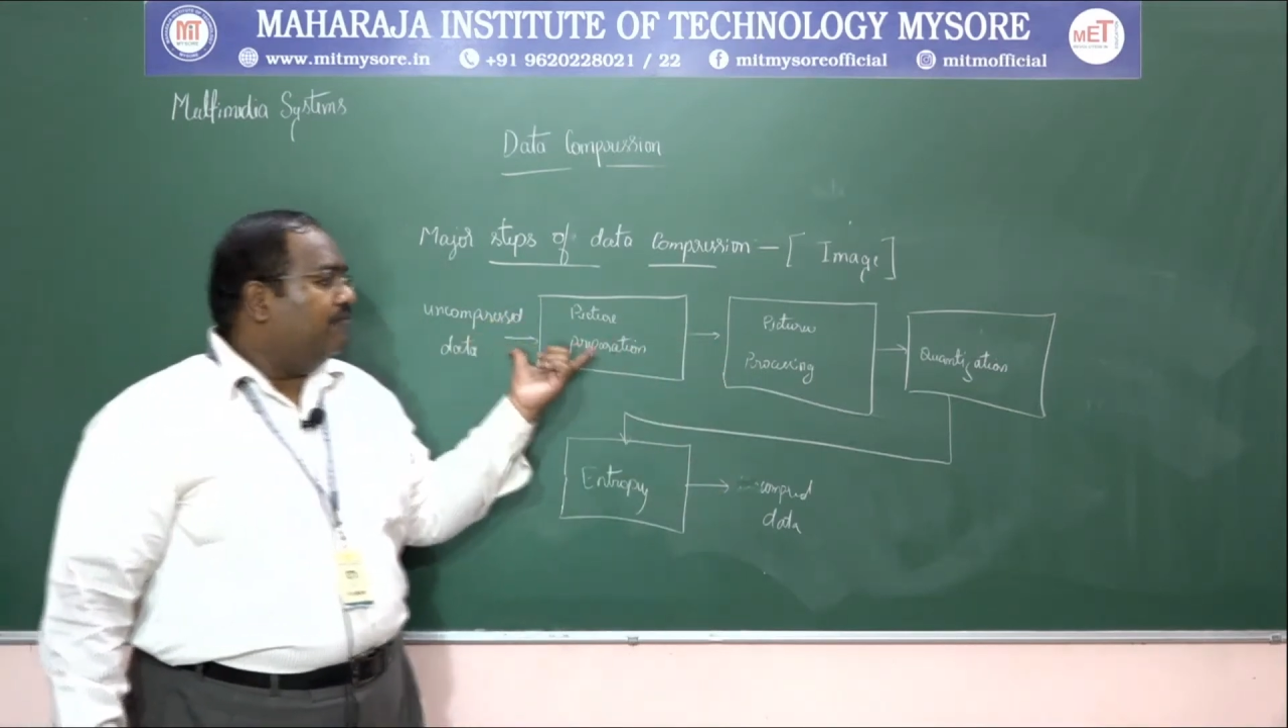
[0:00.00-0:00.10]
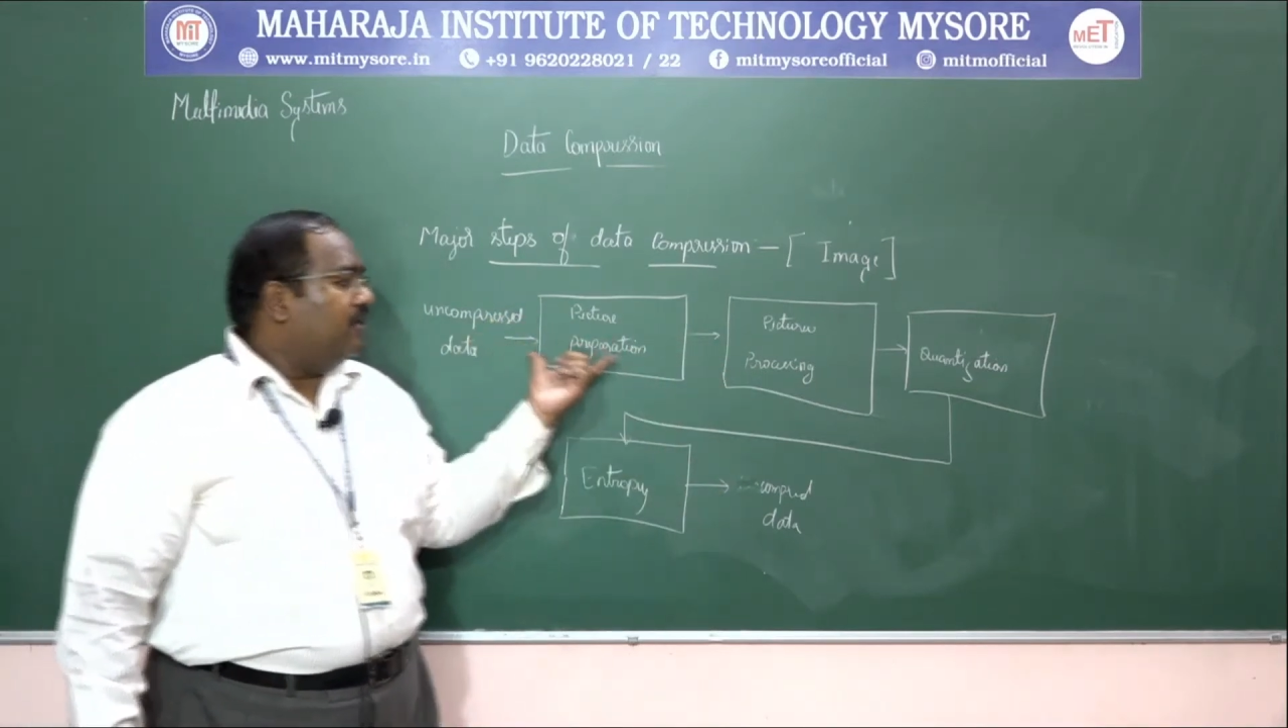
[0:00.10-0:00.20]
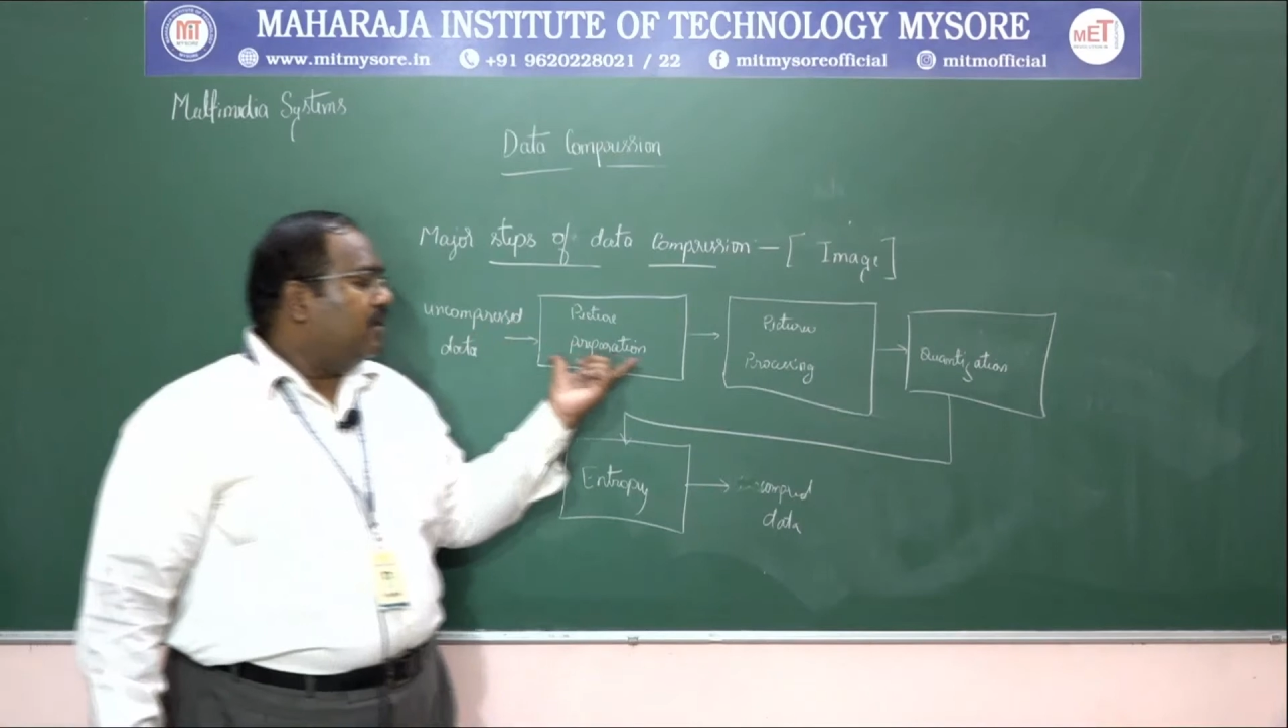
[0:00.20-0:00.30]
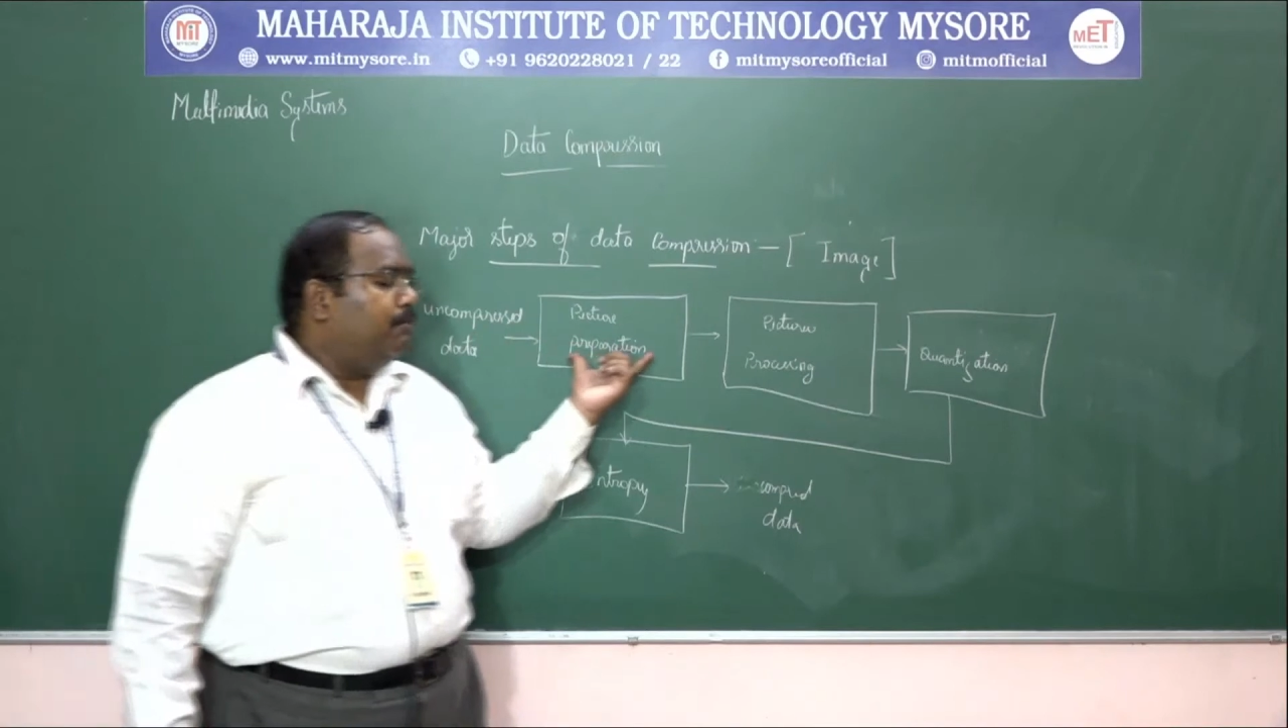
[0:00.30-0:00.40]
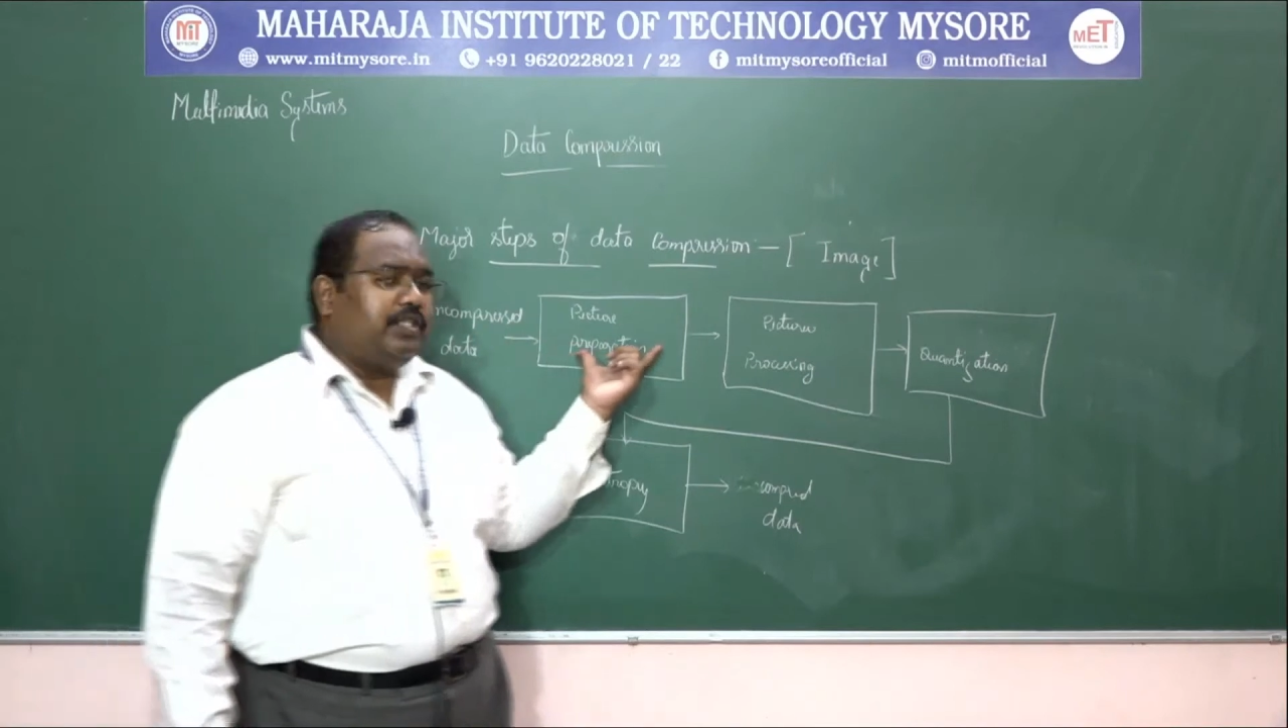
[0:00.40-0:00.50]

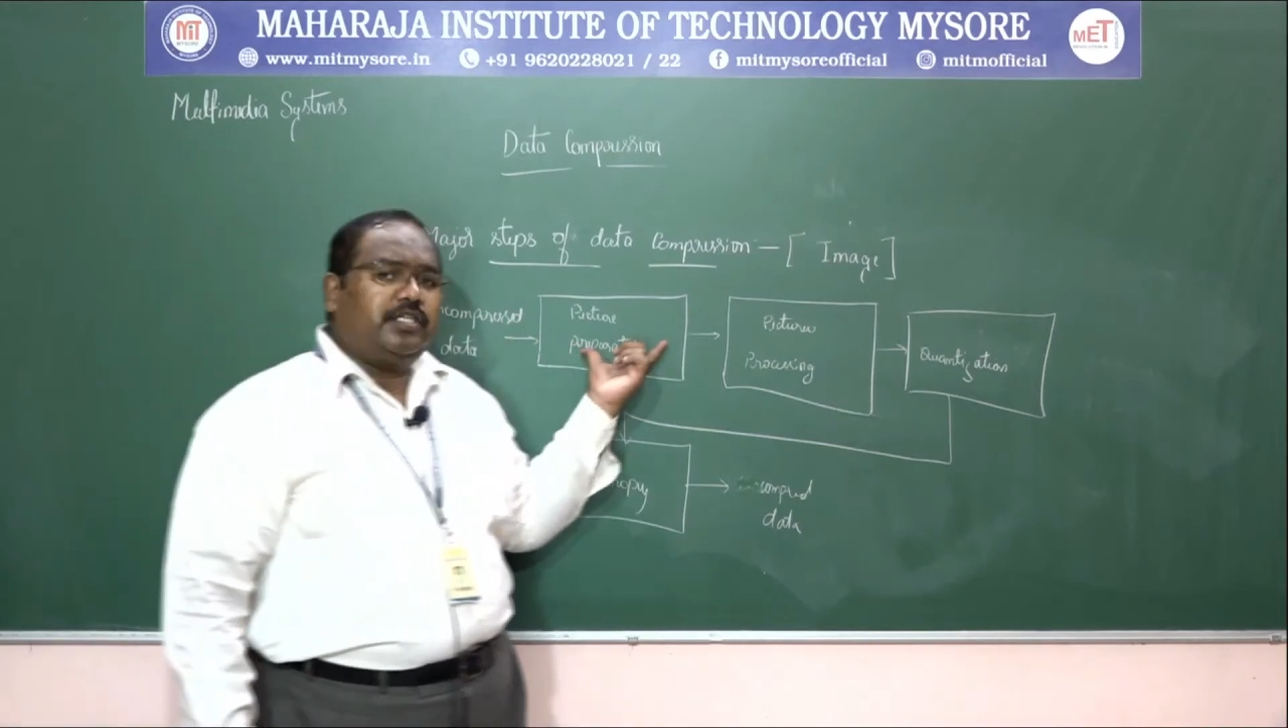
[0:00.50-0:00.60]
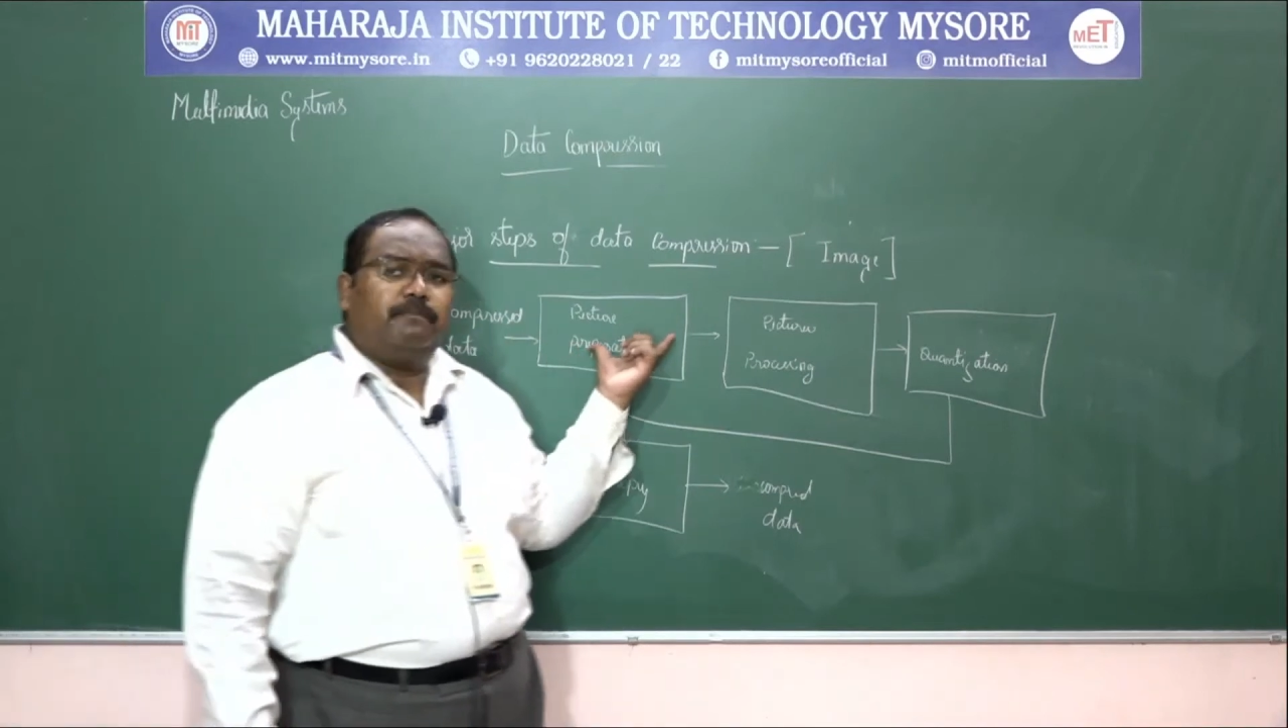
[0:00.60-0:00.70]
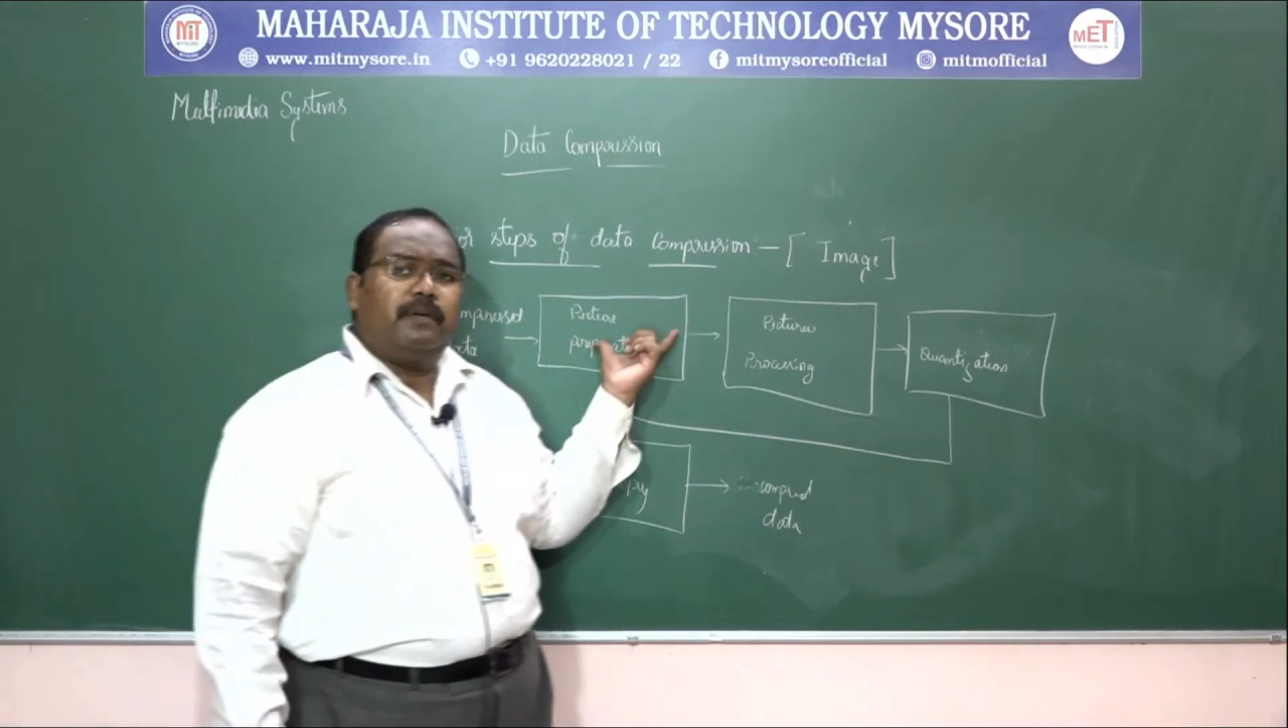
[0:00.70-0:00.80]
After the picture